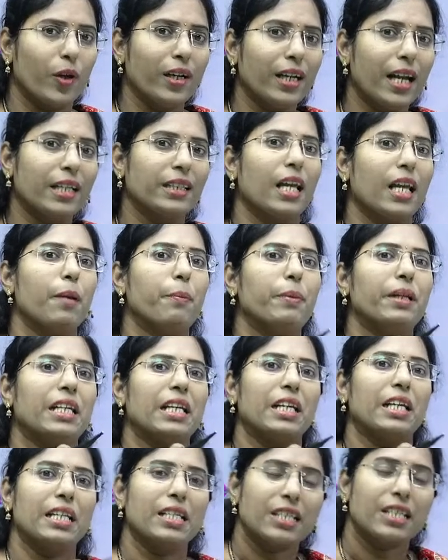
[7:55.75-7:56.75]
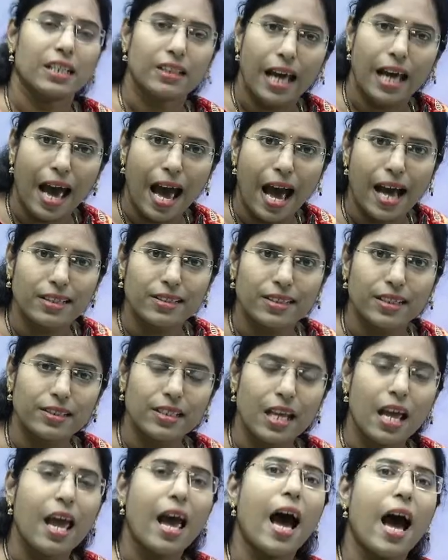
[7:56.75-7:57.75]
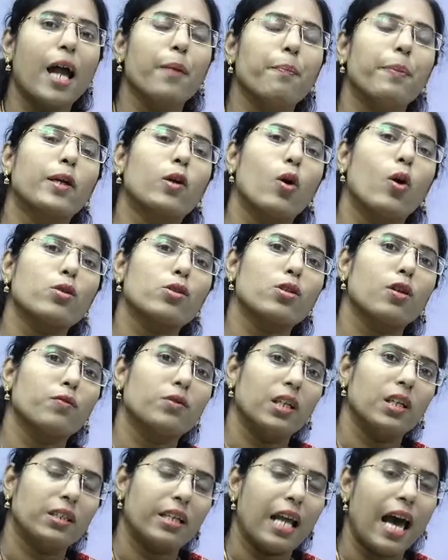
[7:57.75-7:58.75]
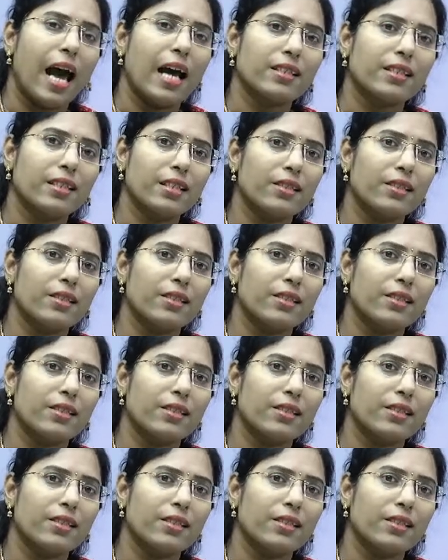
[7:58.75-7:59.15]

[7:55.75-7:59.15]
and they will be releasing the acids, and because of that acids,